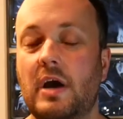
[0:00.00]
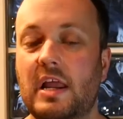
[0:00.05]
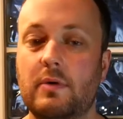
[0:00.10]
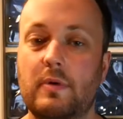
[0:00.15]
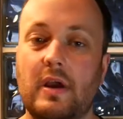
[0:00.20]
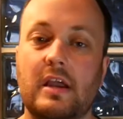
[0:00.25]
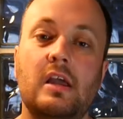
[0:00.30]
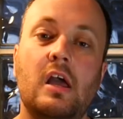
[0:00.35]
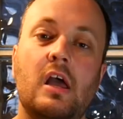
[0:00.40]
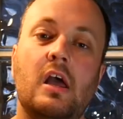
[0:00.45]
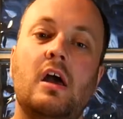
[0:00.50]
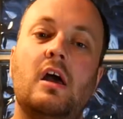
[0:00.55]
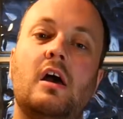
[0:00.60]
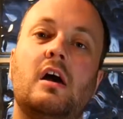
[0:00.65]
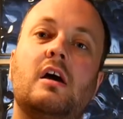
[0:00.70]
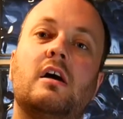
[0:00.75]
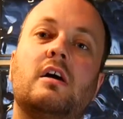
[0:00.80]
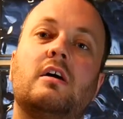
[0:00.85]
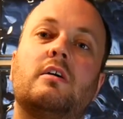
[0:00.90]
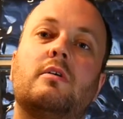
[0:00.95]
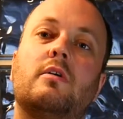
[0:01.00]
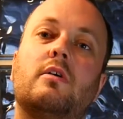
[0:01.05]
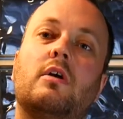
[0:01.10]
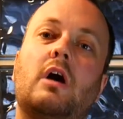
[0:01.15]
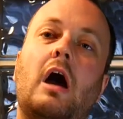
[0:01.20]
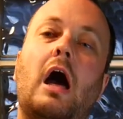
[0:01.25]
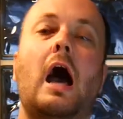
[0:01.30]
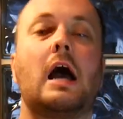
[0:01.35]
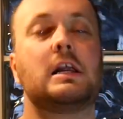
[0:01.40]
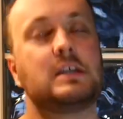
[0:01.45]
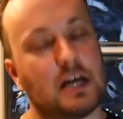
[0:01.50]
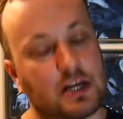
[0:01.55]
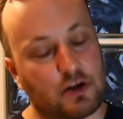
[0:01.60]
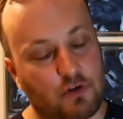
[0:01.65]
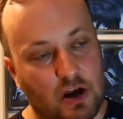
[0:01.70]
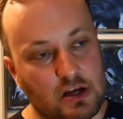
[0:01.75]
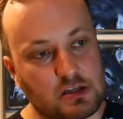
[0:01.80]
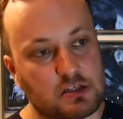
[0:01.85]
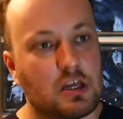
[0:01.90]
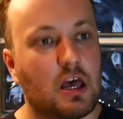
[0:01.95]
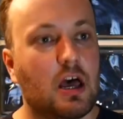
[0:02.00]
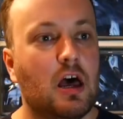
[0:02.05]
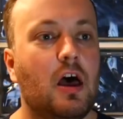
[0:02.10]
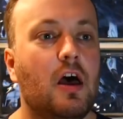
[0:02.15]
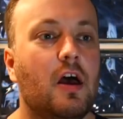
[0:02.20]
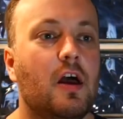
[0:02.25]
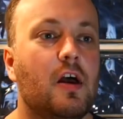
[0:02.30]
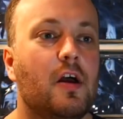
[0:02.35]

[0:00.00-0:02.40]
But anyway, I digress.